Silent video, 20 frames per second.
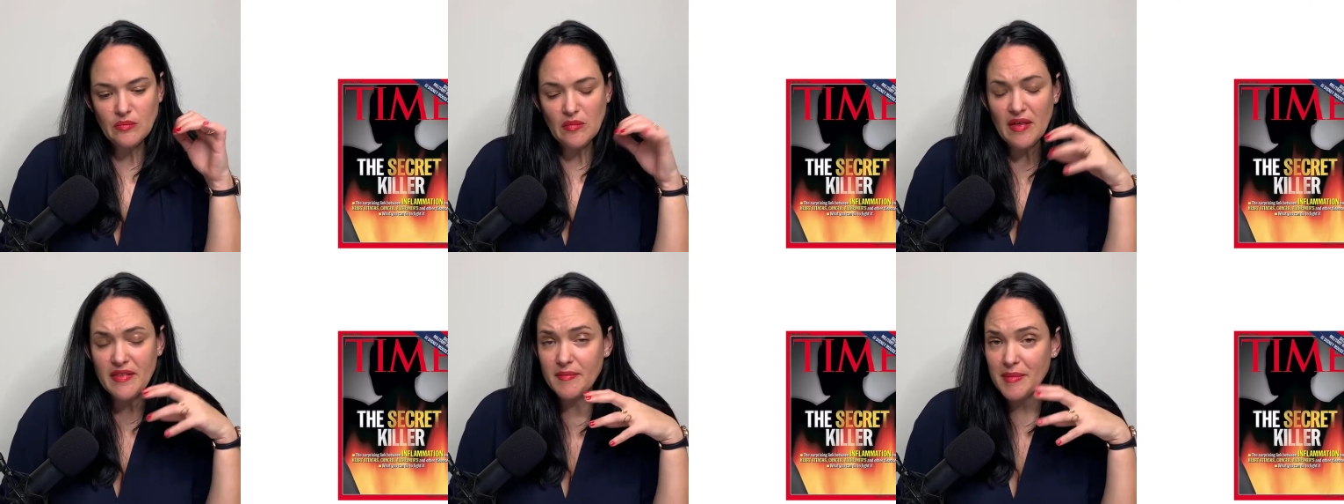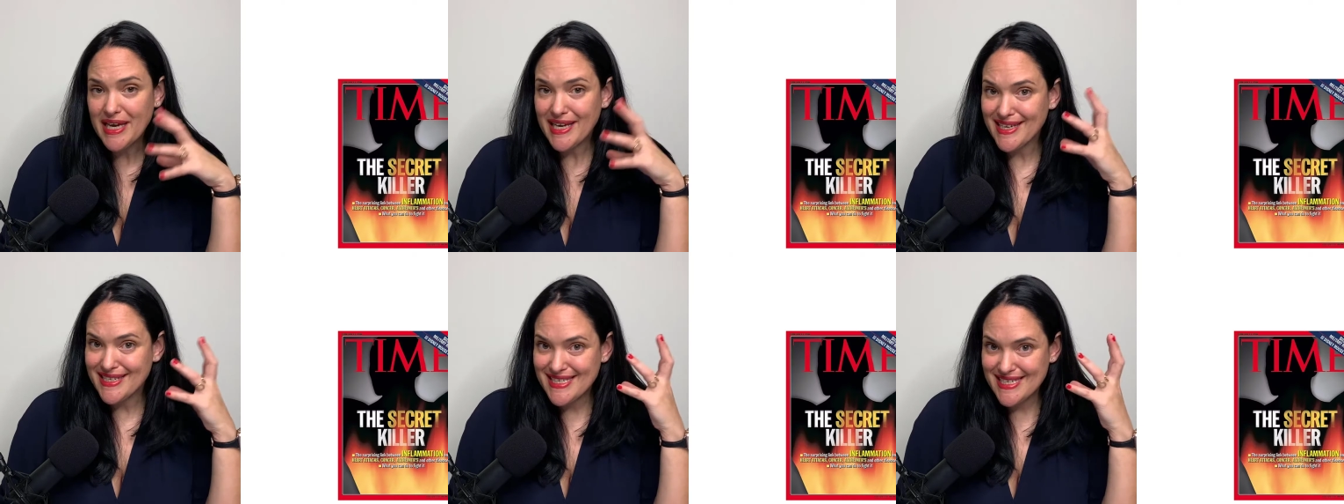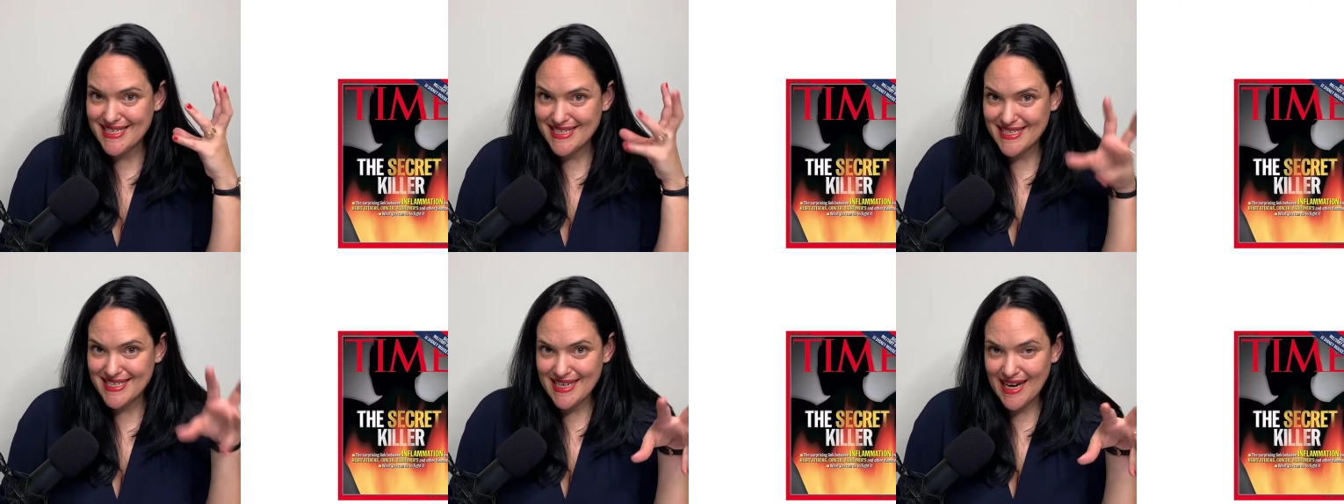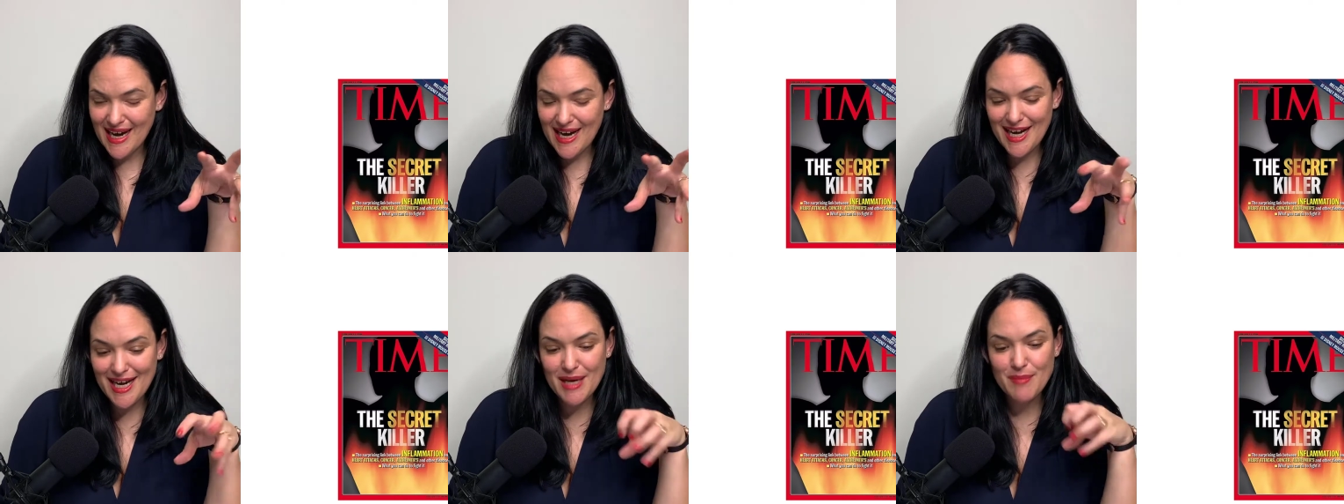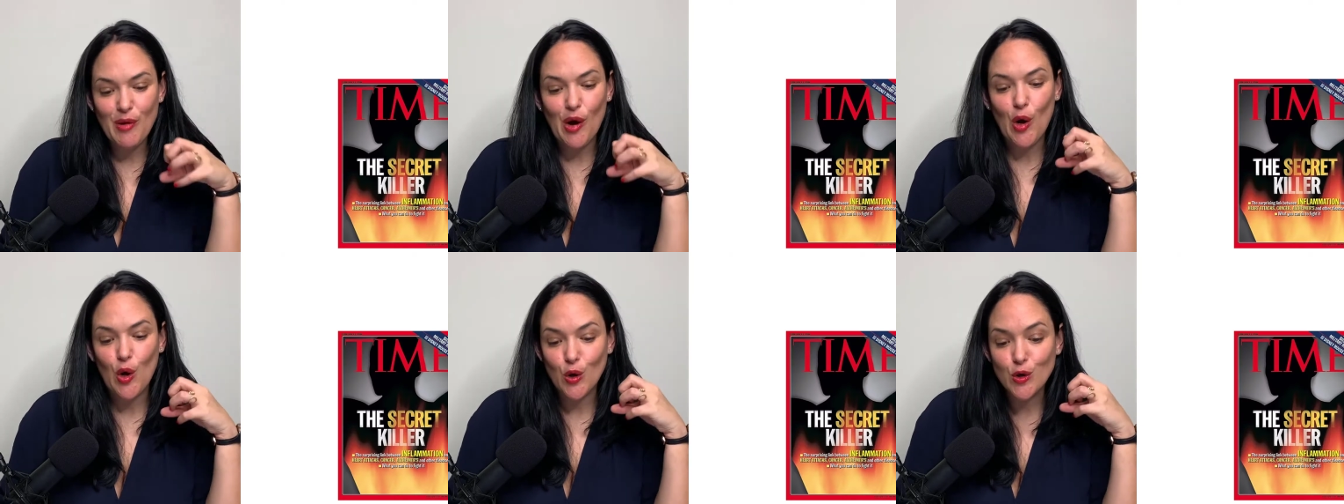The magazine
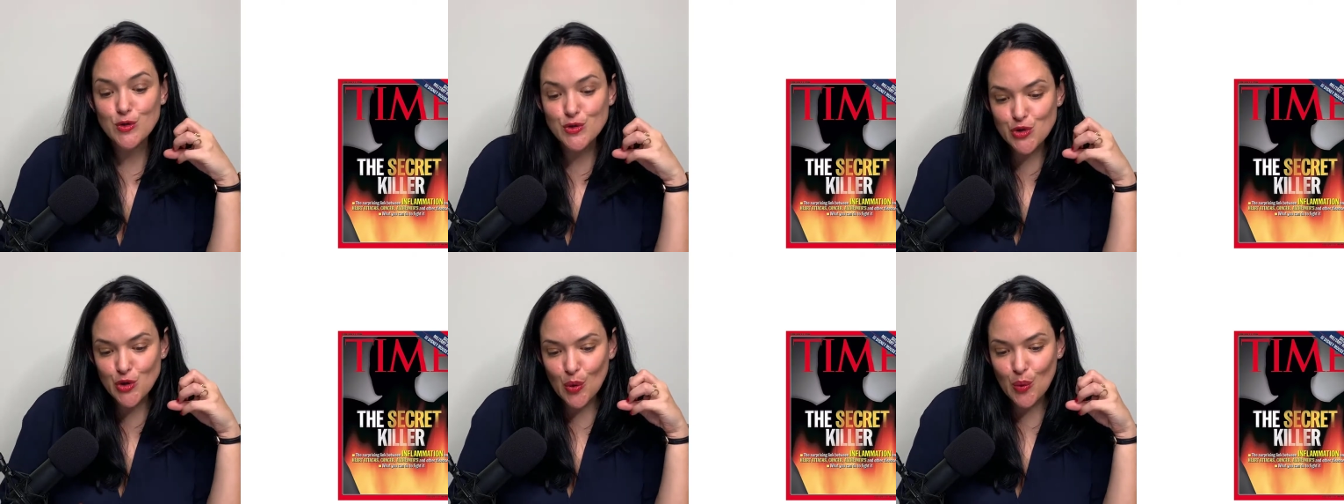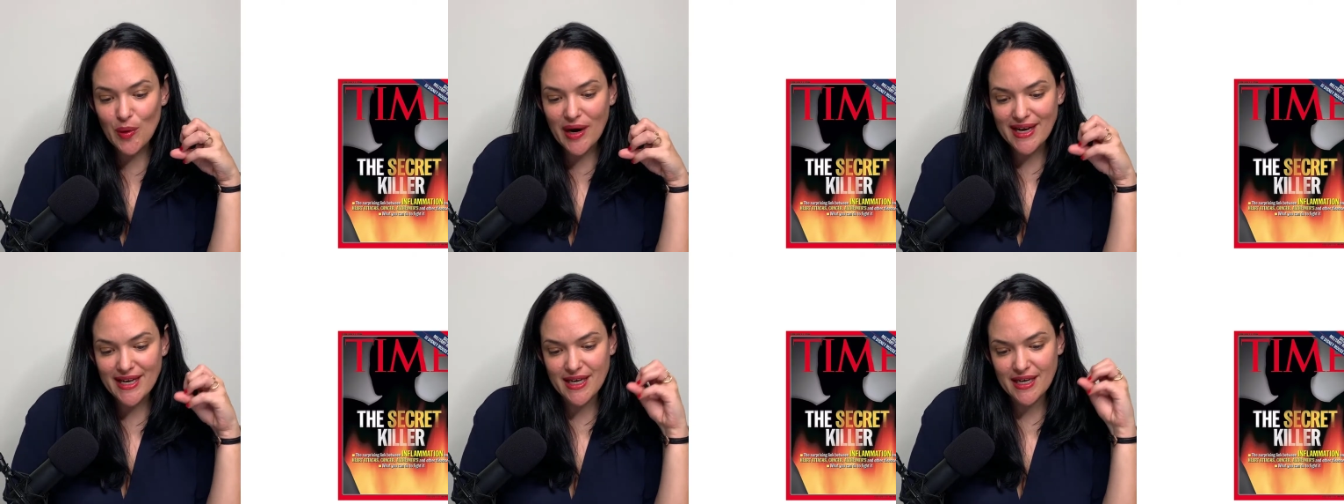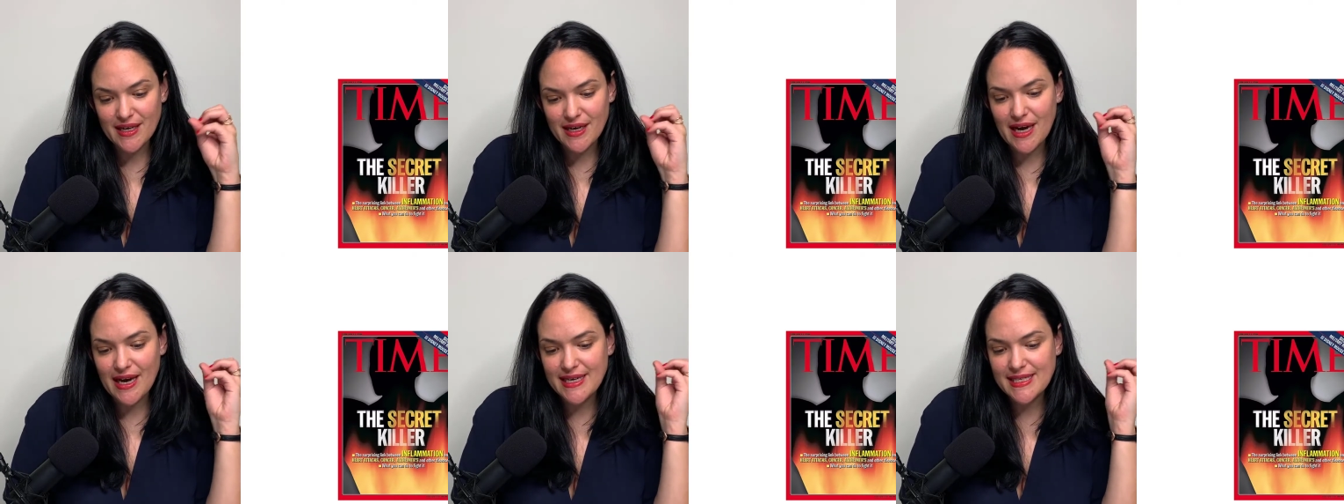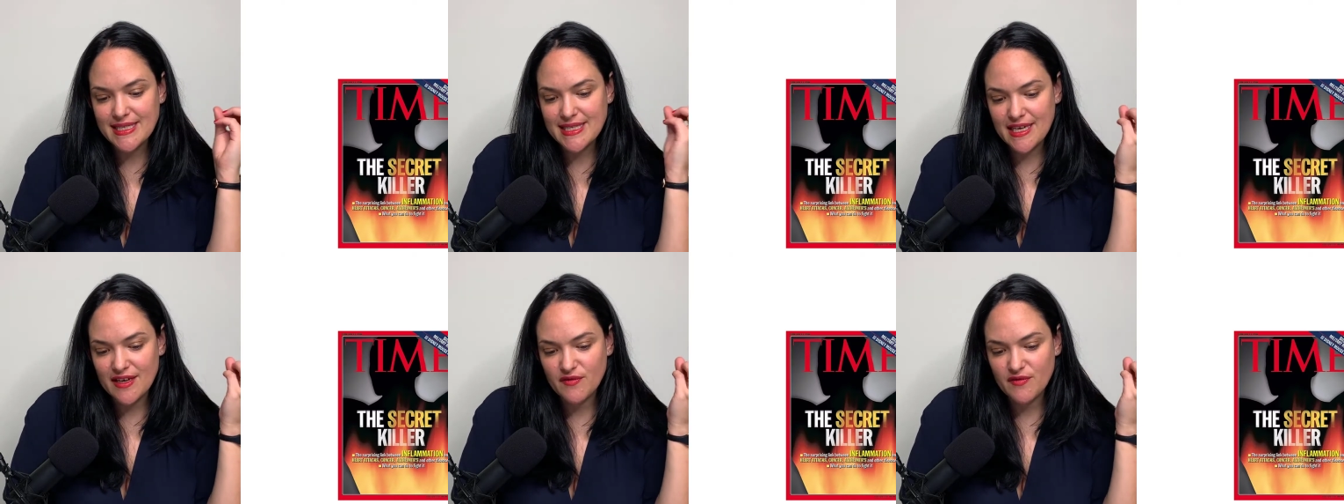Time also recognized